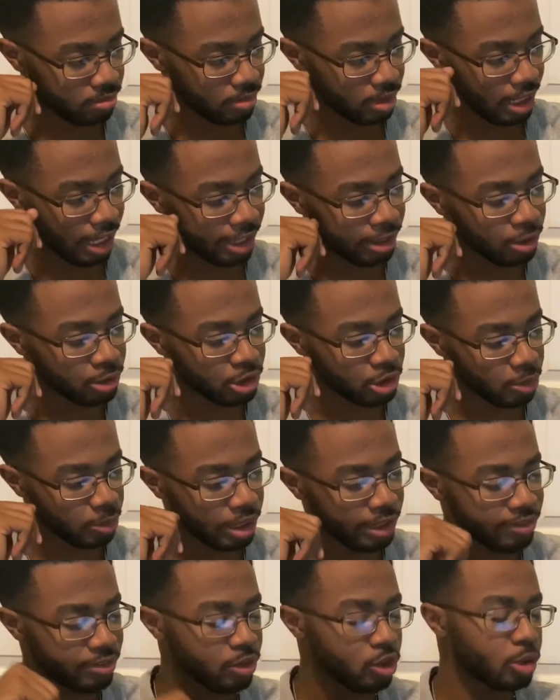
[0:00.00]
I know
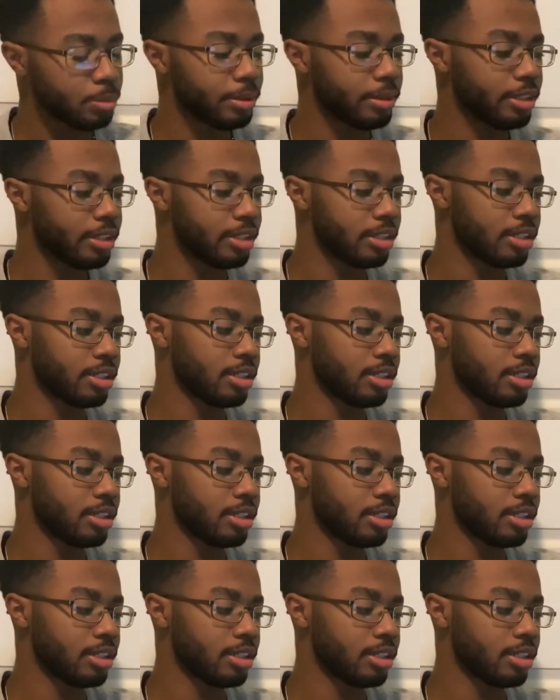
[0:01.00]
Sharif Cooper.